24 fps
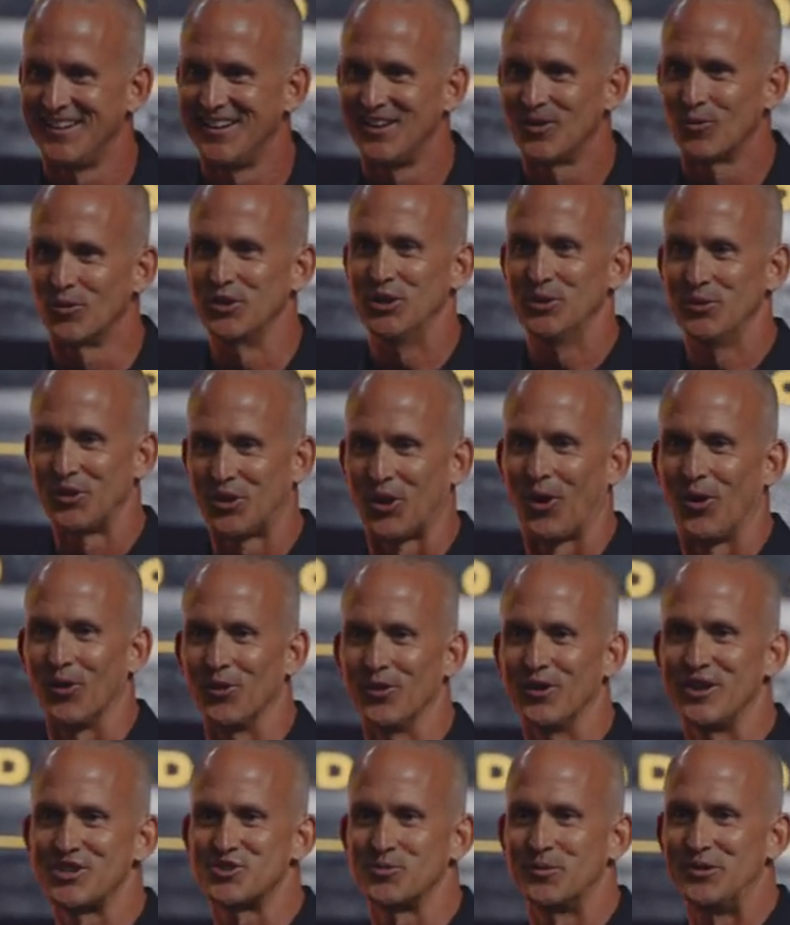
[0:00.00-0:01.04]
Were you
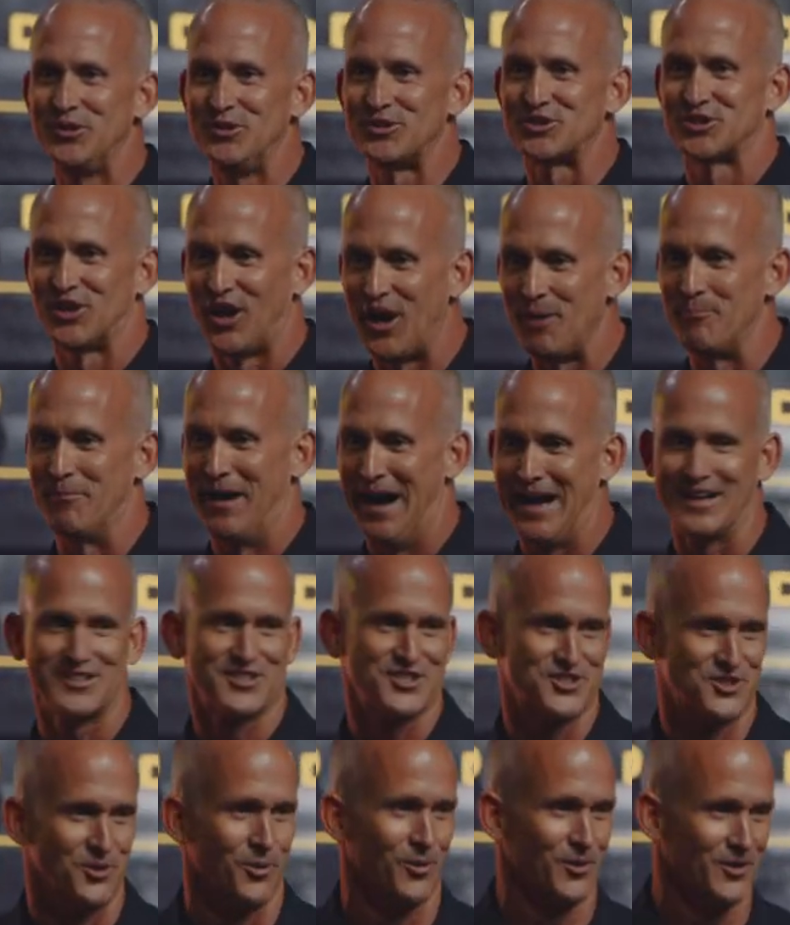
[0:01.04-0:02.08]
encouraged when you saw Matt's
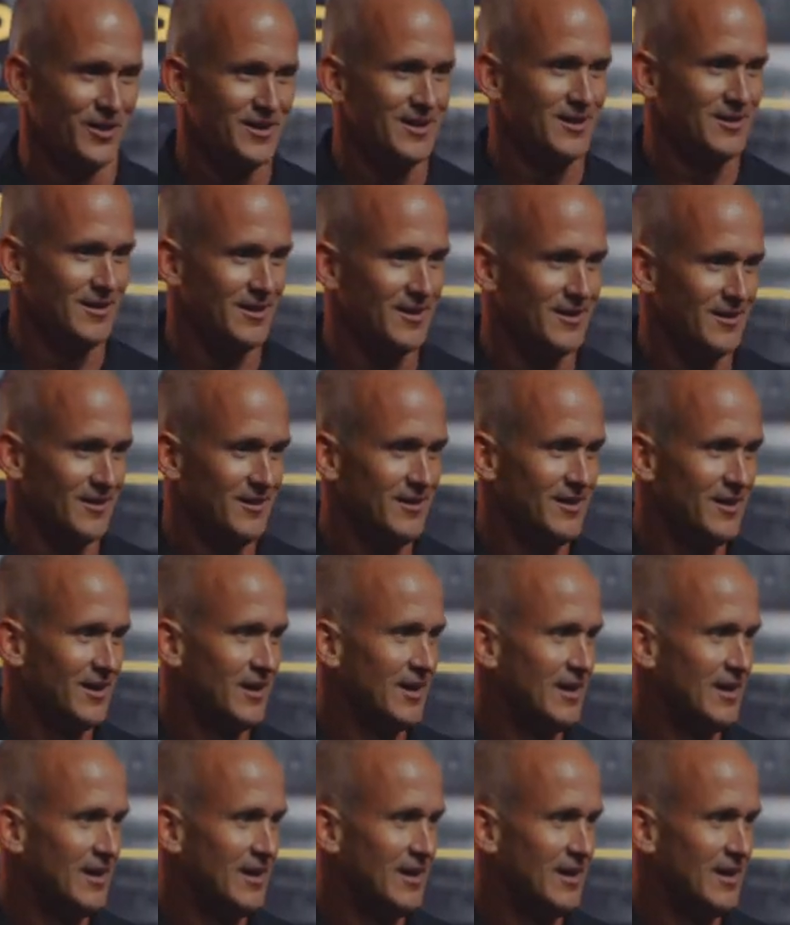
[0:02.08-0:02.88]
story in here?